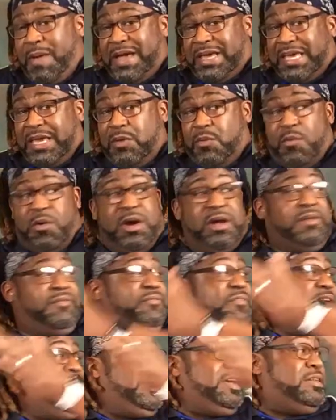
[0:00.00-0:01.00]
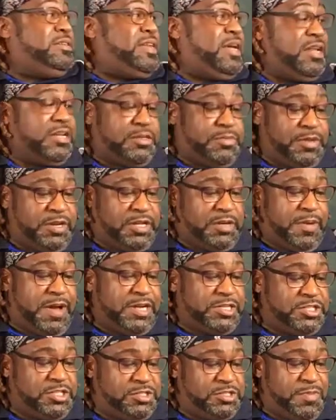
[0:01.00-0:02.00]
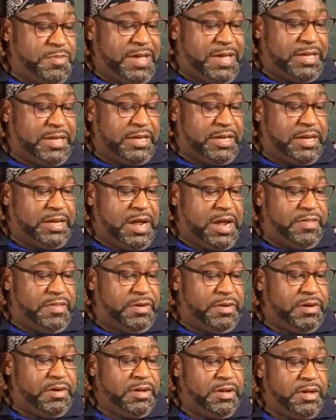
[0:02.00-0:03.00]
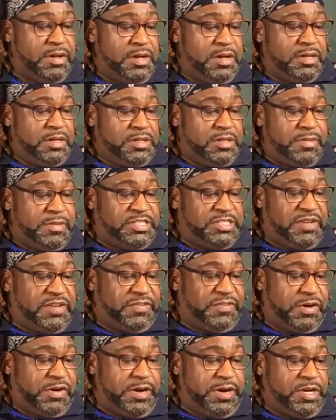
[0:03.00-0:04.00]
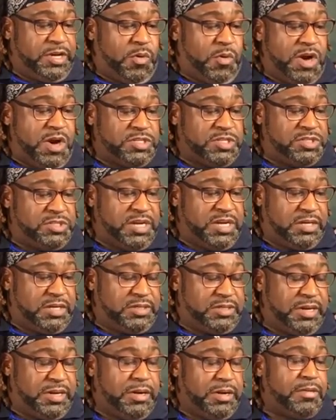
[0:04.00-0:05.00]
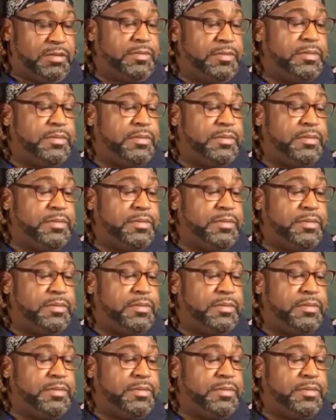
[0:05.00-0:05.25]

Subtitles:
making one fee, telecommunications making another. Let me see if there are any questions out there.